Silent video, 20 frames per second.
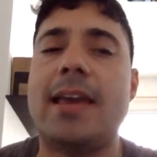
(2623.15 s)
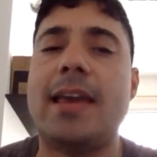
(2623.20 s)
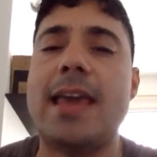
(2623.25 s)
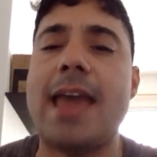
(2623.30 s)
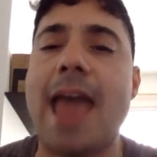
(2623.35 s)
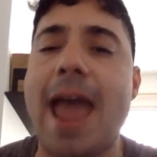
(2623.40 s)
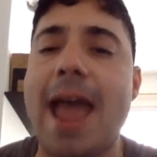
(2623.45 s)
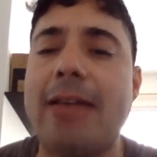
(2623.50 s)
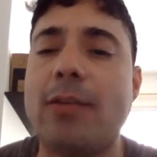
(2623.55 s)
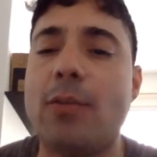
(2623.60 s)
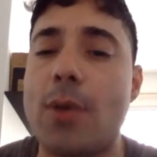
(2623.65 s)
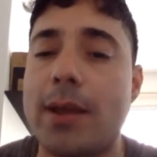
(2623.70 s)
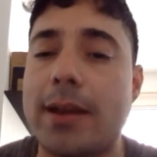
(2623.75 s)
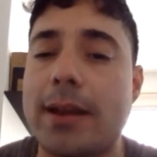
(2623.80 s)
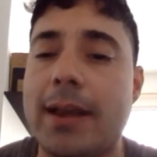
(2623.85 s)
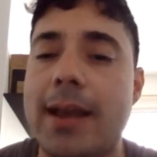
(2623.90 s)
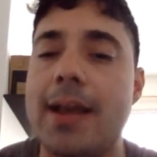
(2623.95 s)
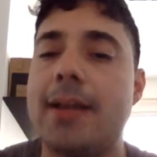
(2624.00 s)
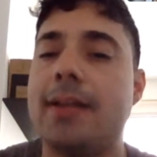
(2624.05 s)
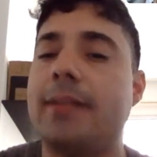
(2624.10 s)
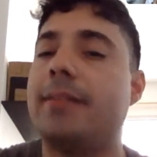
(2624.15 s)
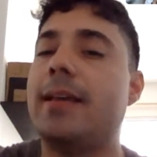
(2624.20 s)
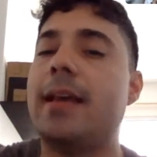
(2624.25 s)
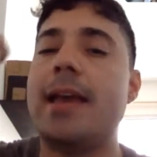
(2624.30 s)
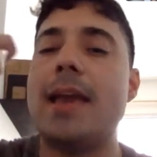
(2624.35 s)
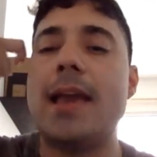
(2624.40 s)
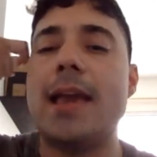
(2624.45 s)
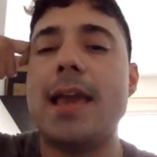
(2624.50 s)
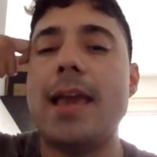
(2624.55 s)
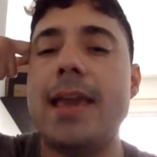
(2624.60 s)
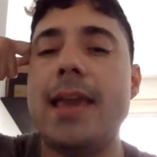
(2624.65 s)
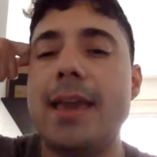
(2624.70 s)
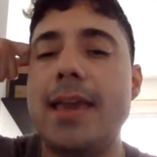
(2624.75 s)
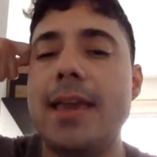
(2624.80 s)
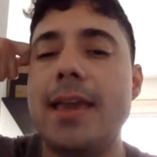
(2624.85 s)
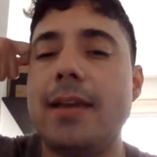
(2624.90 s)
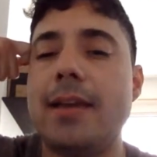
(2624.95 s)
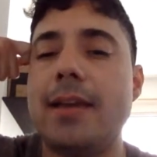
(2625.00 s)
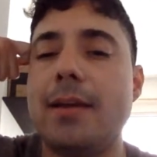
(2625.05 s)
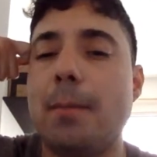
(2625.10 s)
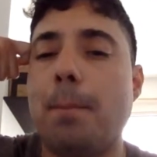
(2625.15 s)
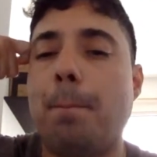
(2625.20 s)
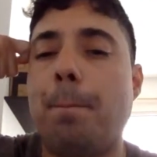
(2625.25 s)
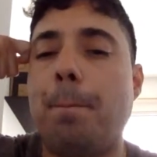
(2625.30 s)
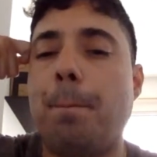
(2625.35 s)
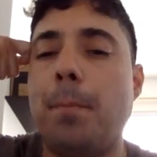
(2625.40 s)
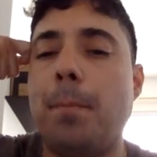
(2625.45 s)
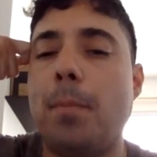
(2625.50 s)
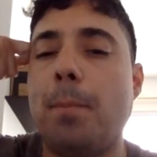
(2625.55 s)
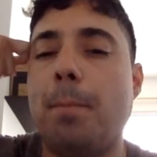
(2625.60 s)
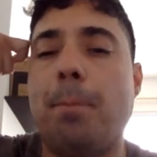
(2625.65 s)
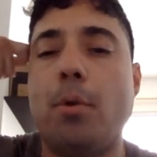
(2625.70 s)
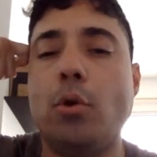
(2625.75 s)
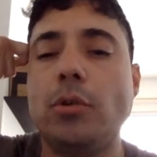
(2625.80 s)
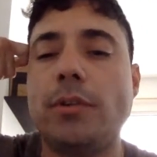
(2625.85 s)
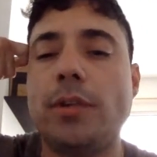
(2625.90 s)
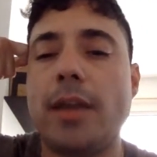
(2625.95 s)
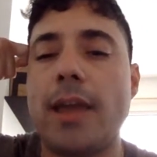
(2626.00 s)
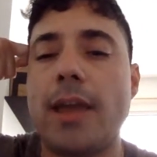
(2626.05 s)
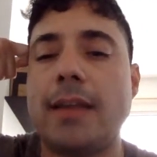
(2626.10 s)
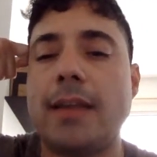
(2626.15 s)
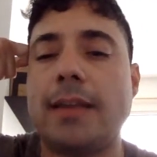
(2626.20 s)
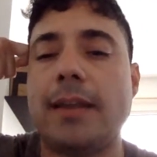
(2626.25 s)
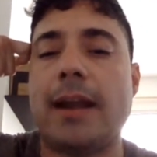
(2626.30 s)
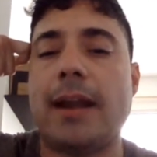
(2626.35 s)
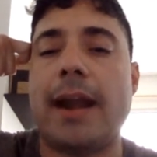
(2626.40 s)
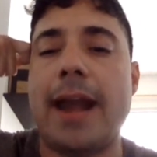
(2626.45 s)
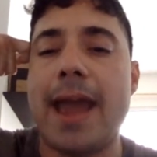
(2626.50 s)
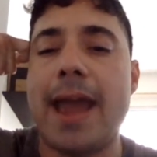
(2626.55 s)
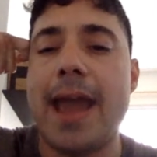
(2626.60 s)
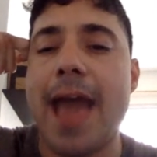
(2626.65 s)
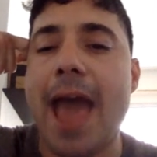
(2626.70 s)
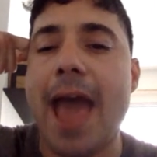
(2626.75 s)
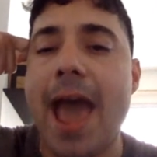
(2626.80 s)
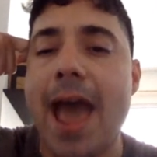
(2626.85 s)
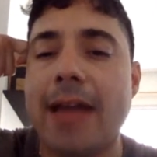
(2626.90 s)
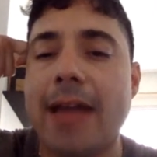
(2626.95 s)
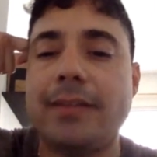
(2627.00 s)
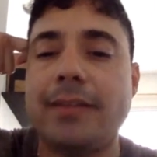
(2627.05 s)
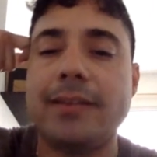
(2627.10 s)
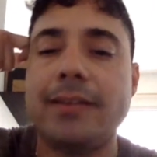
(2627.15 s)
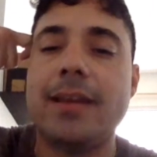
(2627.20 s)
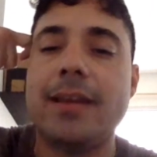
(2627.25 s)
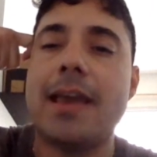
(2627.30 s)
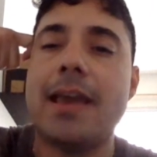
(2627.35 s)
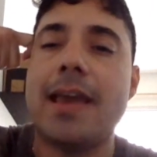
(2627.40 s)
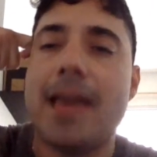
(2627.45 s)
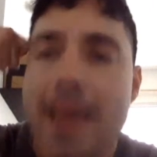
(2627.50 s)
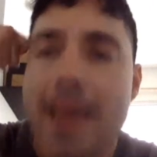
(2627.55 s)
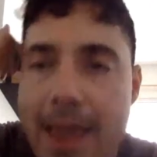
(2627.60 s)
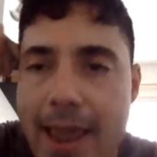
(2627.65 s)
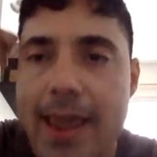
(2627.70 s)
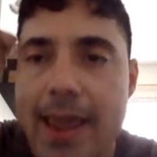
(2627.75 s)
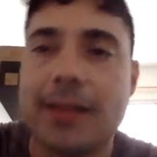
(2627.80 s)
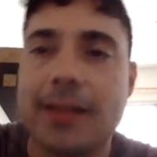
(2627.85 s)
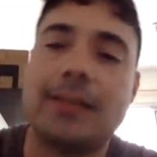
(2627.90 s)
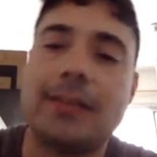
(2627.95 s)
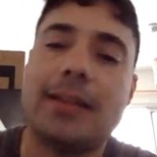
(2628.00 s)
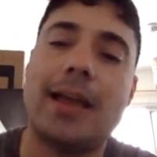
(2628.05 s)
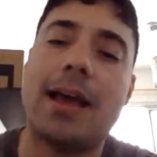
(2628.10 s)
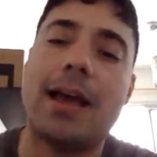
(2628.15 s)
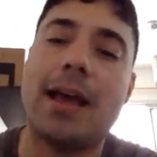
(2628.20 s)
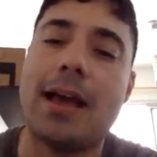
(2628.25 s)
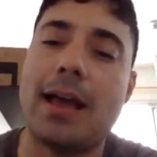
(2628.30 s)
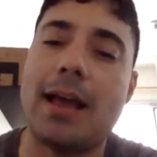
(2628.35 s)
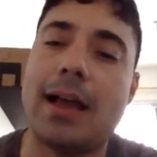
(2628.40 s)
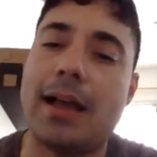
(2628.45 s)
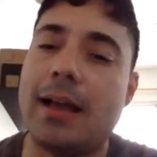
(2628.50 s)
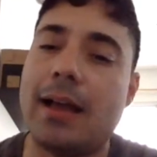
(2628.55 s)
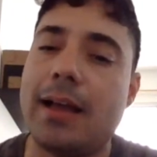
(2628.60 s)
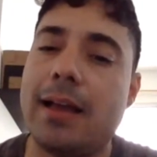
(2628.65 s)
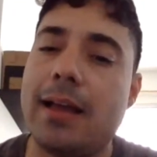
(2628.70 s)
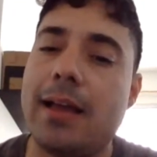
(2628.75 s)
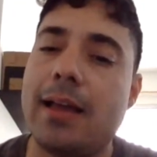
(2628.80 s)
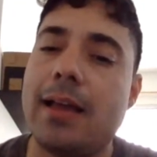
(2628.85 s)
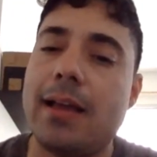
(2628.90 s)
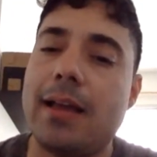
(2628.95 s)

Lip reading: He had one gun. He put in the head and the